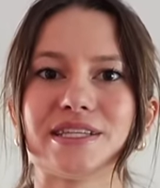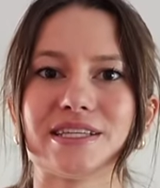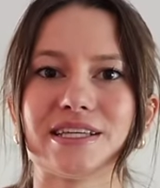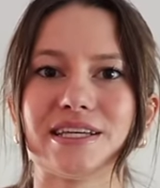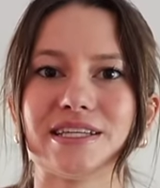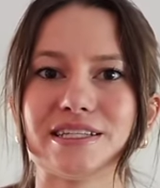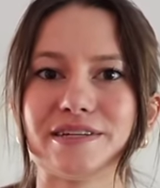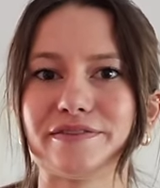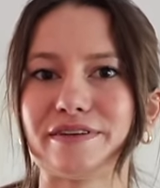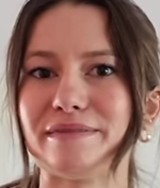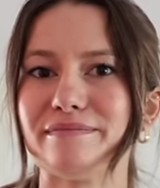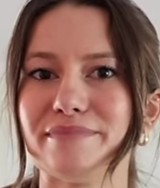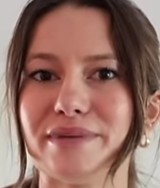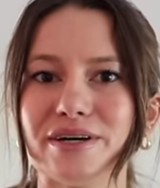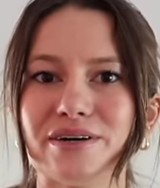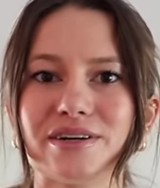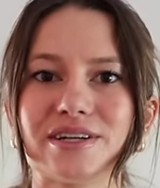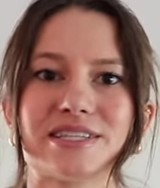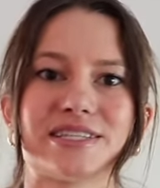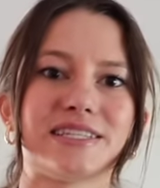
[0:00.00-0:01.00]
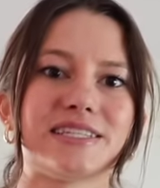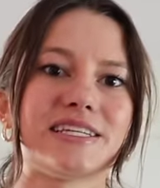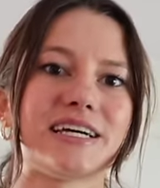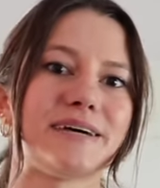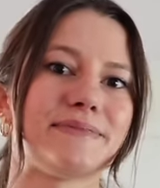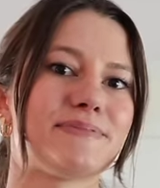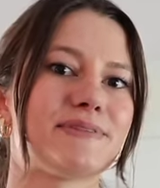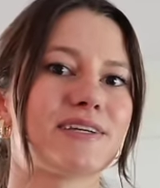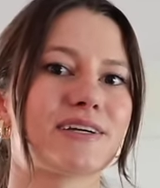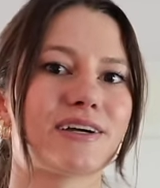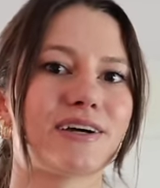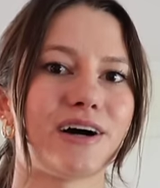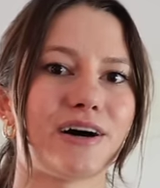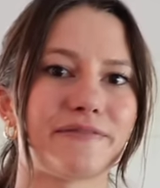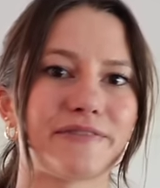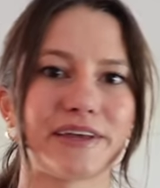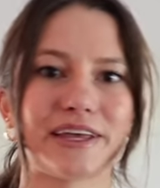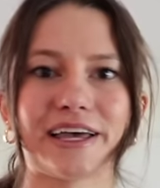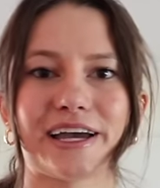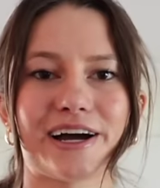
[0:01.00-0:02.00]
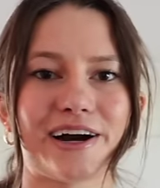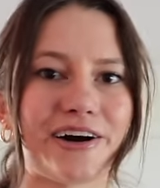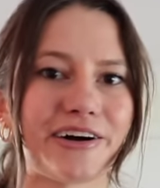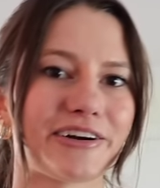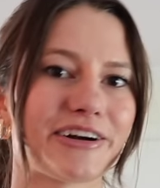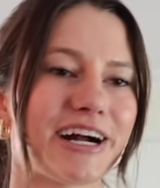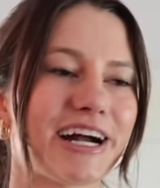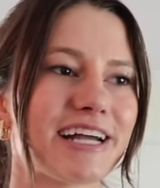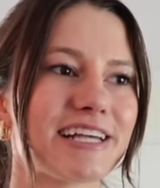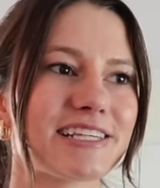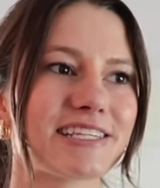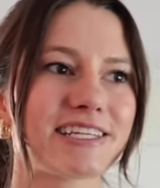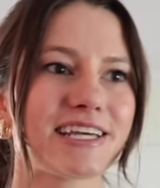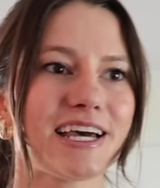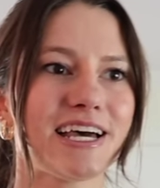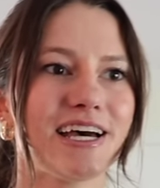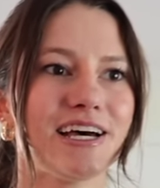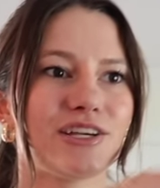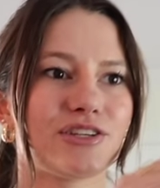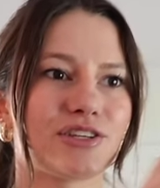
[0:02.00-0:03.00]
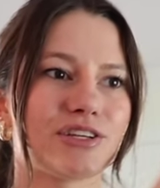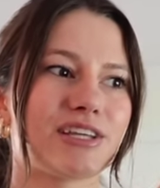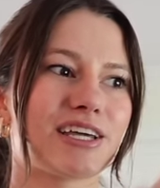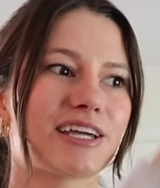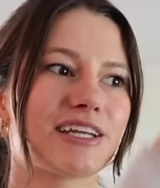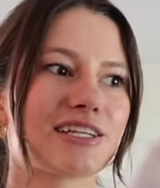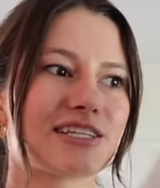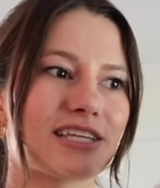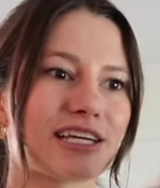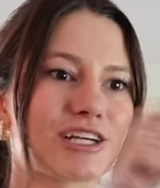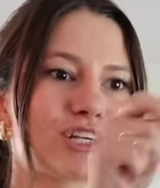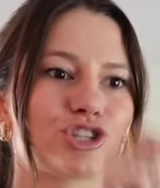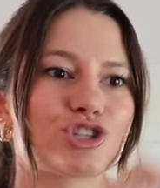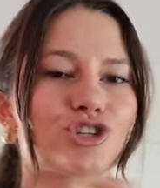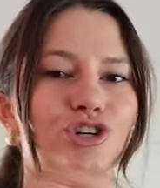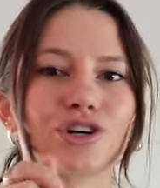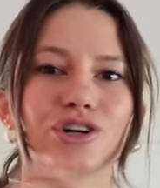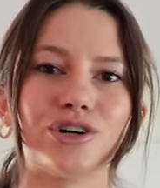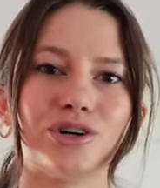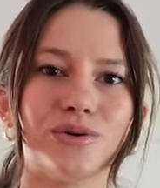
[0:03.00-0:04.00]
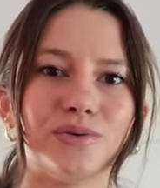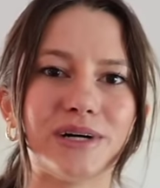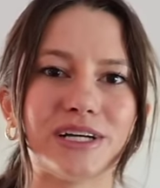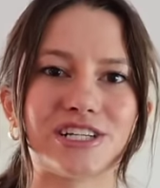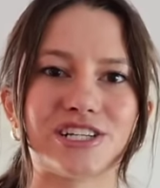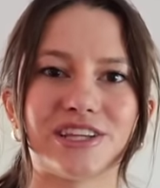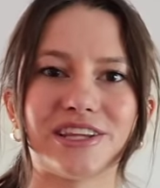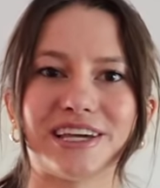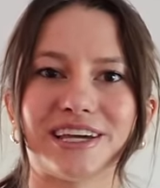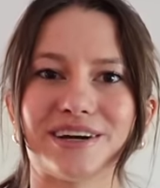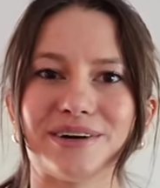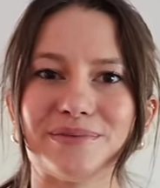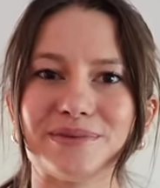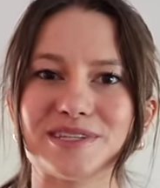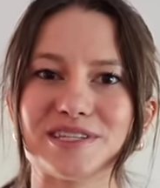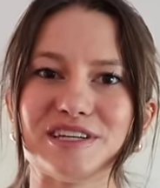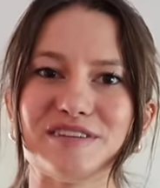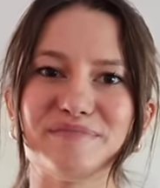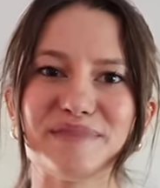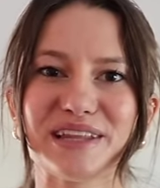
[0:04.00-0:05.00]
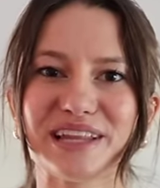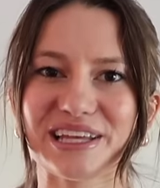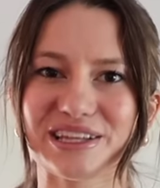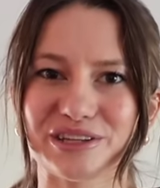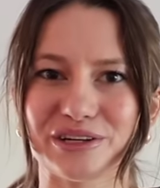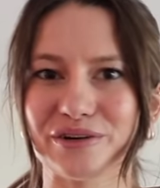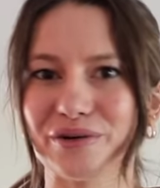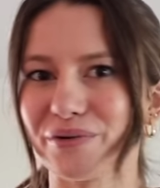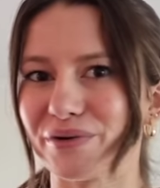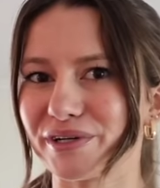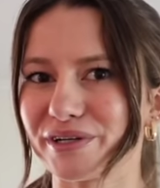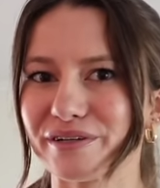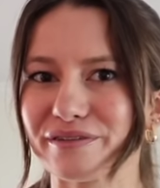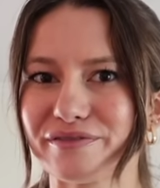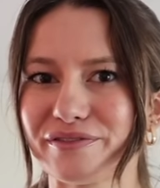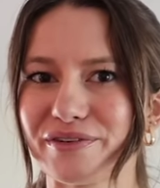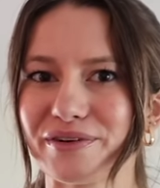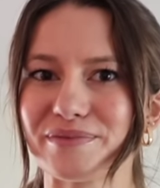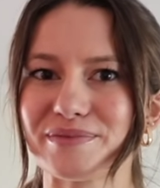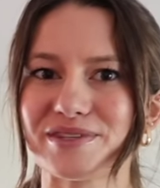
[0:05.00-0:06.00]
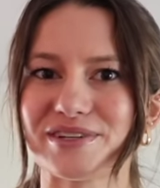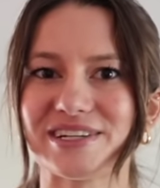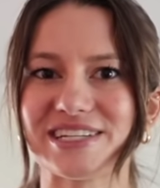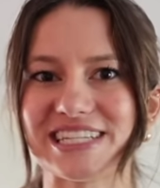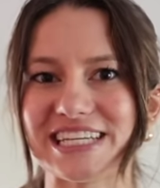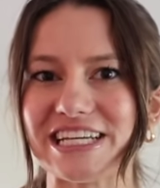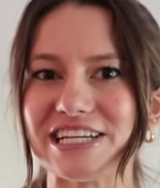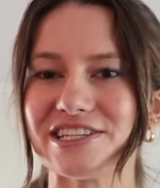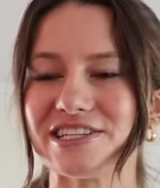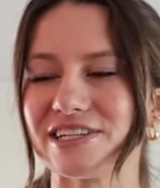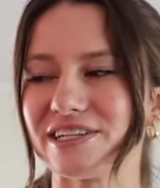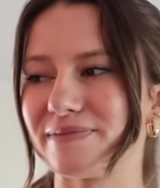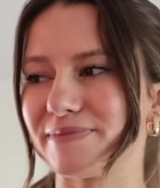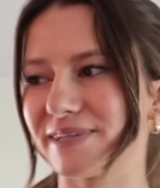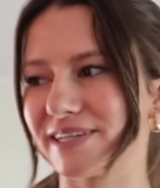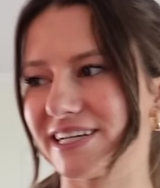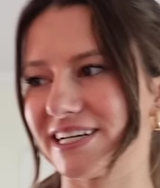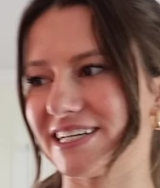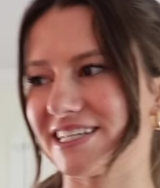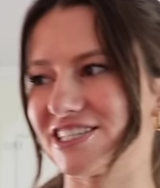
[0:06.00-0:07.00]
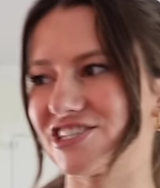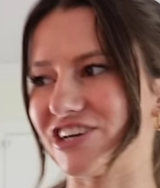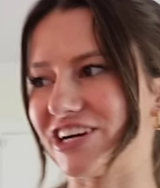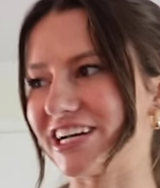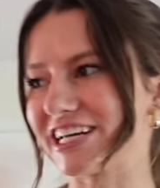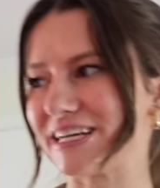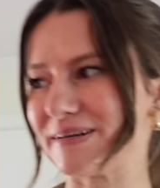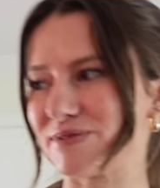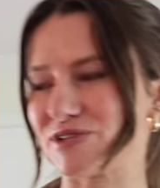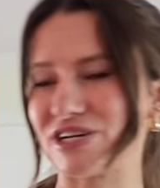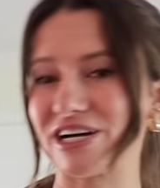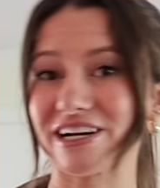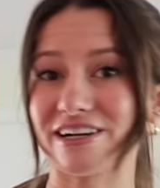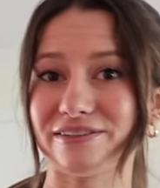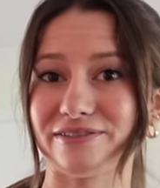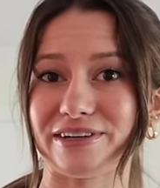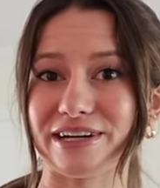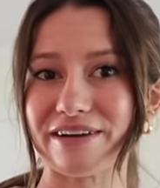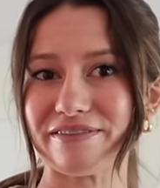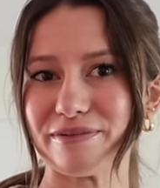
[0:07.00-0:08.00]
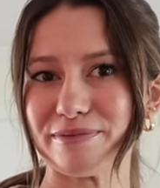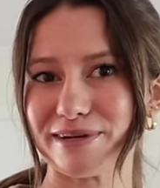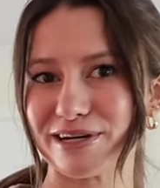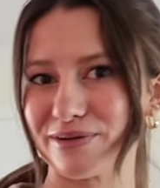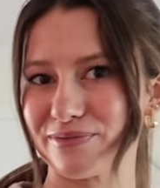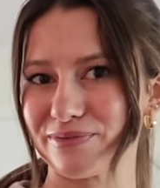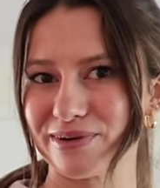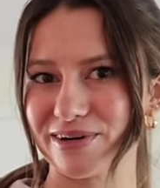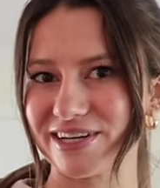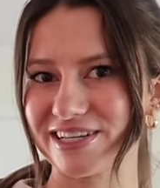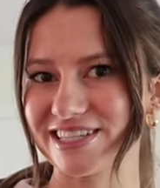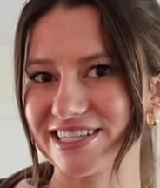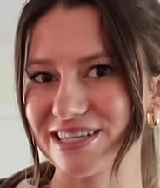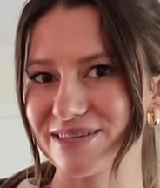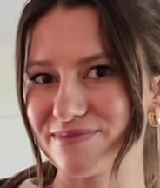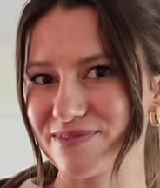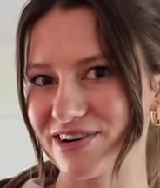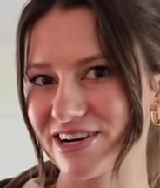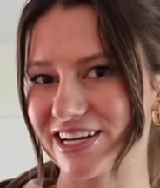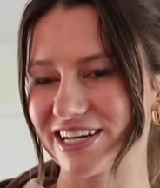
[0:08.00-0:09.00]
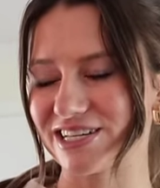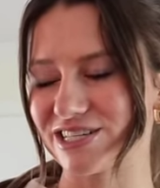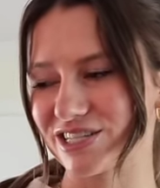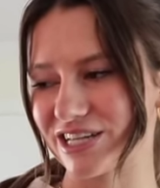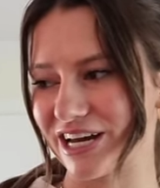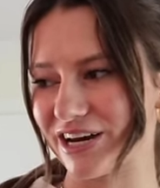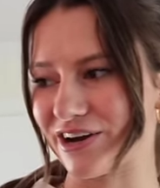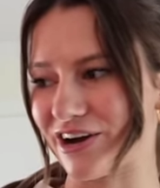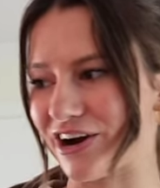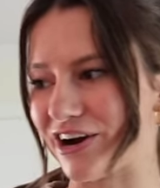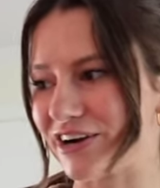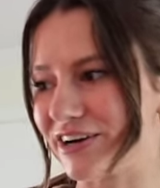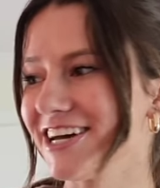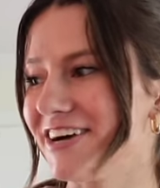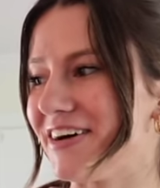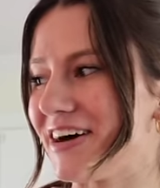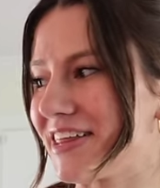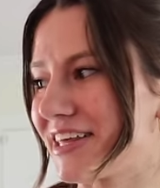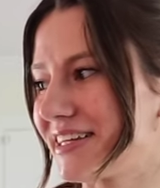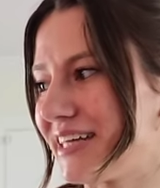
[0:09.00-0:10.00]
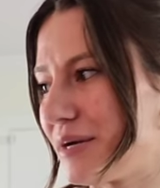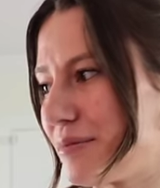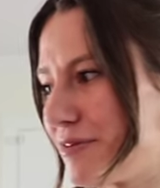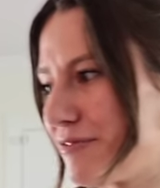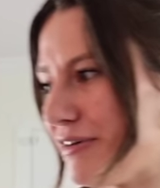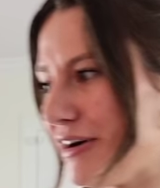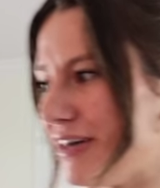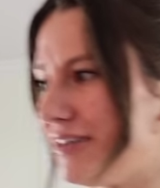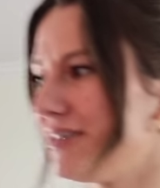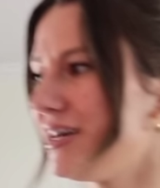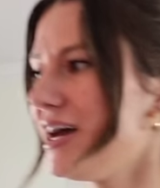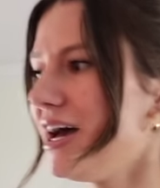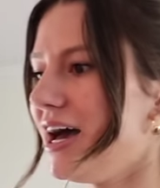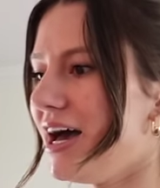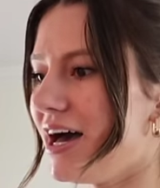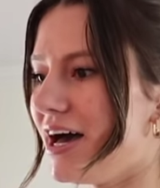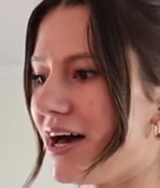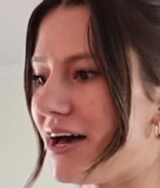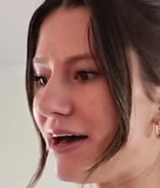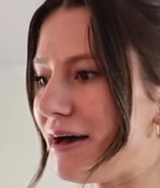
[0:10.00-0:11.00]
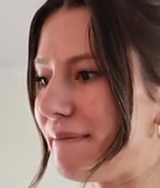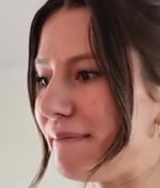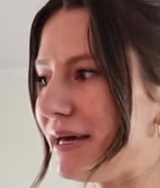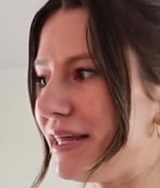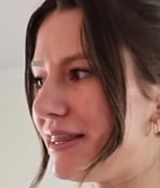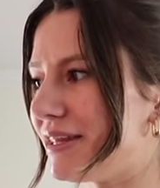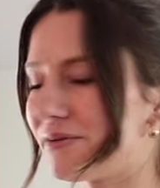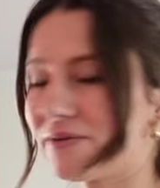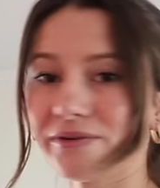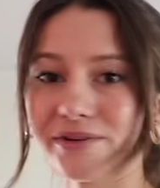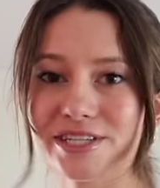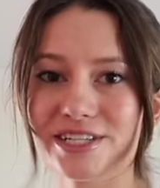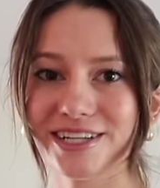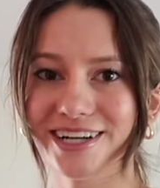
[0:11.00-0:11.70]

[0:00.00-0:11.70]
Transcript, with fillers: and the different milks and types of coffee, like hot or iced. So they can just like circle which and like almost give me like their order form so it's easier because trying to keep track of what everybody wants in the morning is kind of hard. So I think that'll be fun. Um, and then we went to